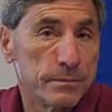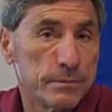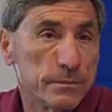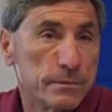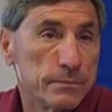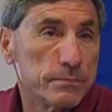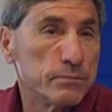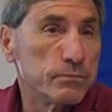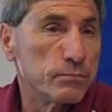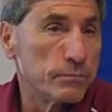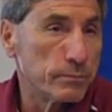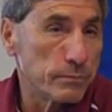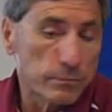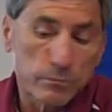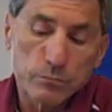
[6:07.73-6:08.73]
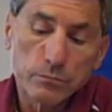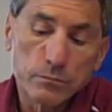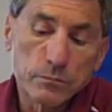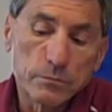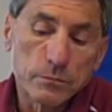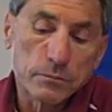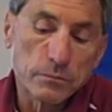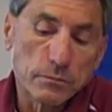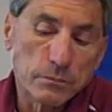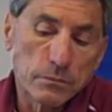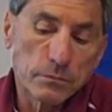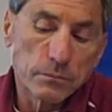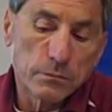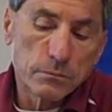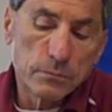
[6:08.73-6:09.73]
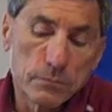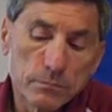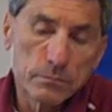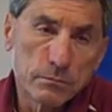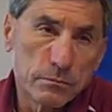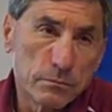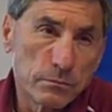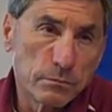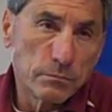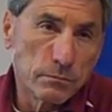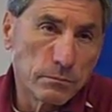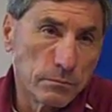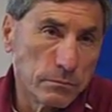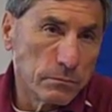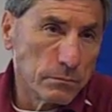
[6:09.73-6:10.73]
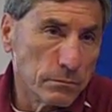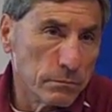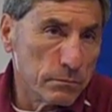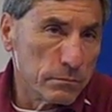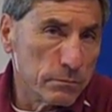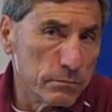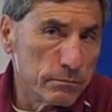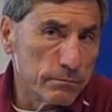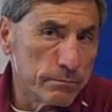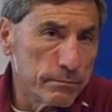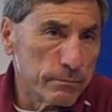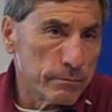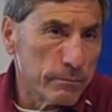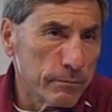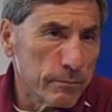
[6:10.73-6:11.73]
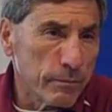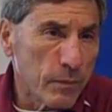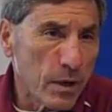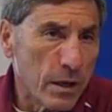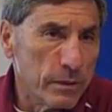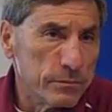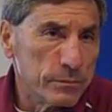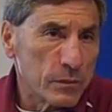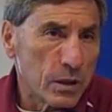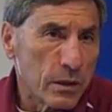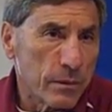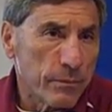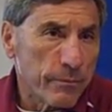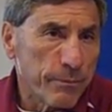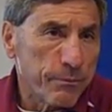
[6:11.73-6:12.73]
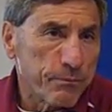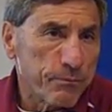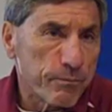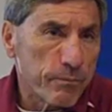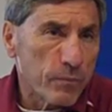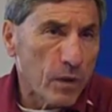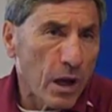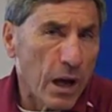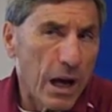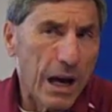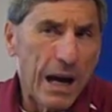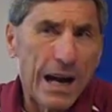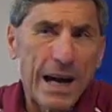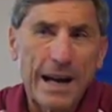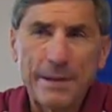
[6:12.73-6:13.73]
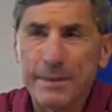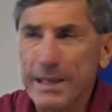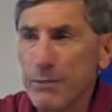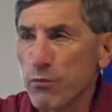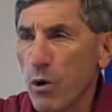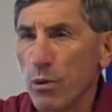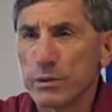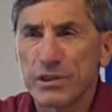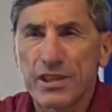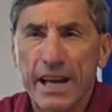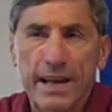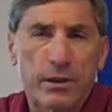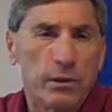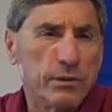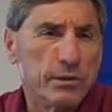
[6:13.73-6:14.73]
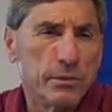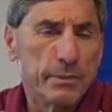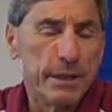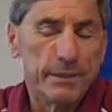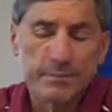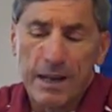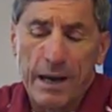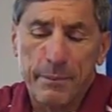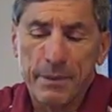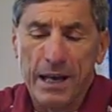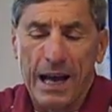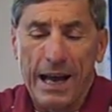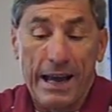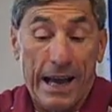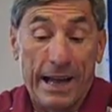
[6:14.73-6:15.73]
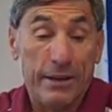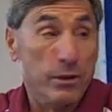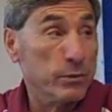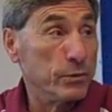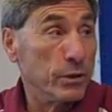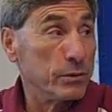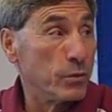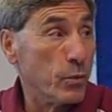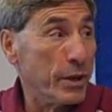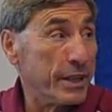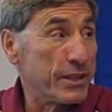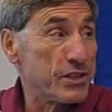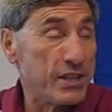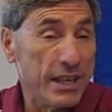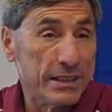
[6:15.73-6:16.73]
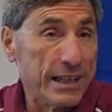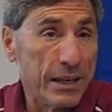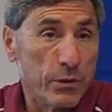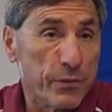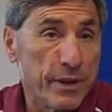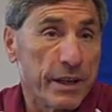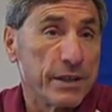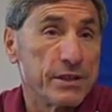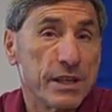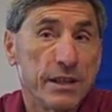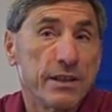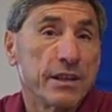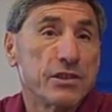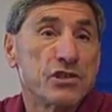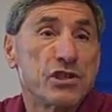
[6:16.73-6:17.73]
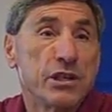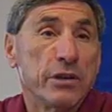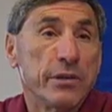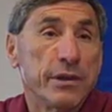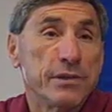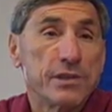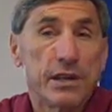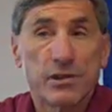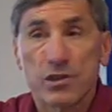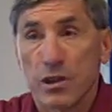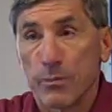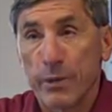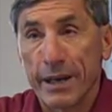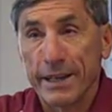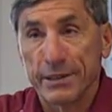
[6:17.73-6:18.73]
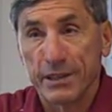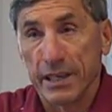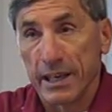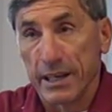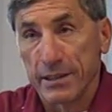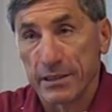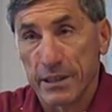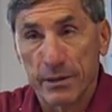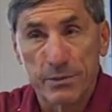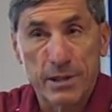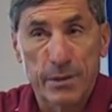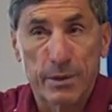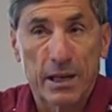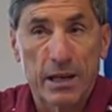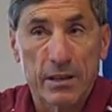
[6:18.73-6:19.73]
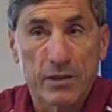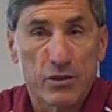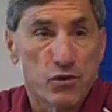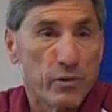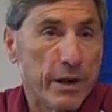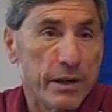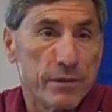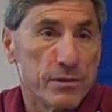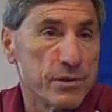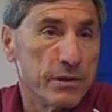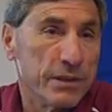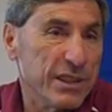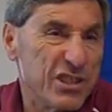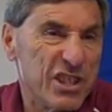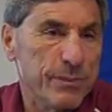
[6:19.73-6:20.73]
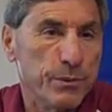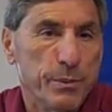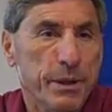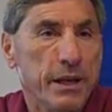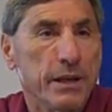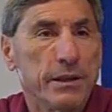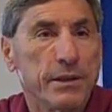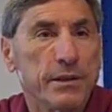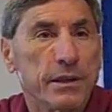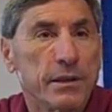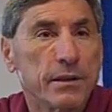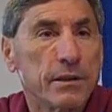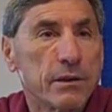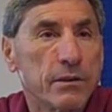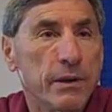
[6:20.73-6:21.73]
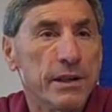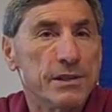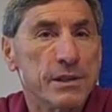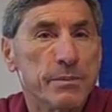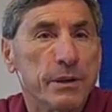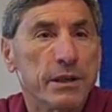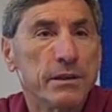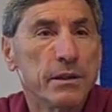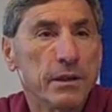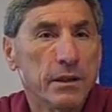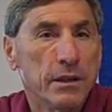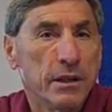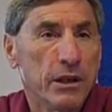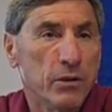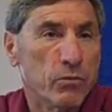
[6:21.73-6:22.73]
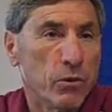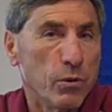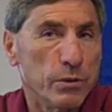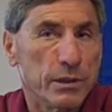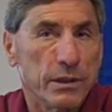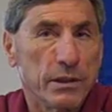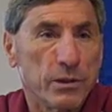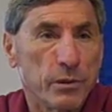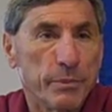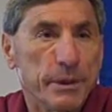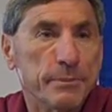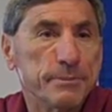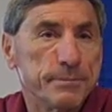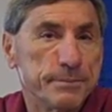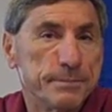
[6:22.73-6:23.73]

Coach, it looked like Billy might have done something to his foot. He was limping on the field a little bit. He rolled his ankle a little bit. I mean, I don't know to what extent. I don't think it's anything serious. I saw him right at the end and he was coming out of the trainer, so it didn't seem to be anything crazy, but he rolled it a little bit.